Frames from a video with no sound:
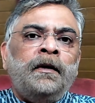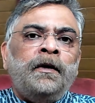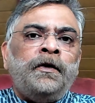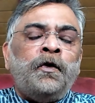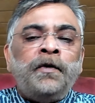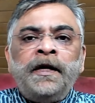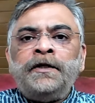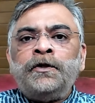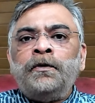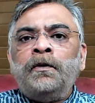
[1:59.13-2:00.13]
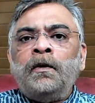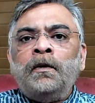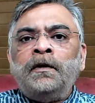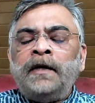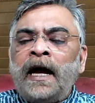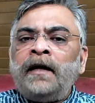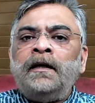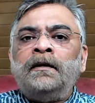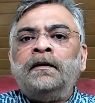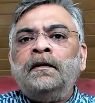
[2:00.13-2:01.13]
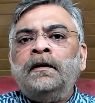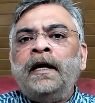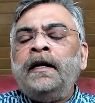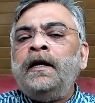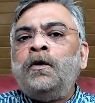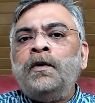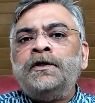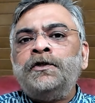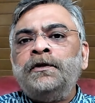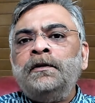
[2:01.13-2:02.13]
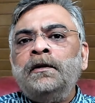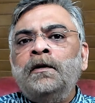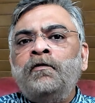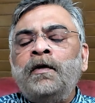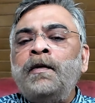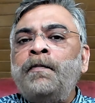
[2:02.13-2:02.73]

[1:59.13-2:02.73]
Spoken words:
You need to tackle any question from a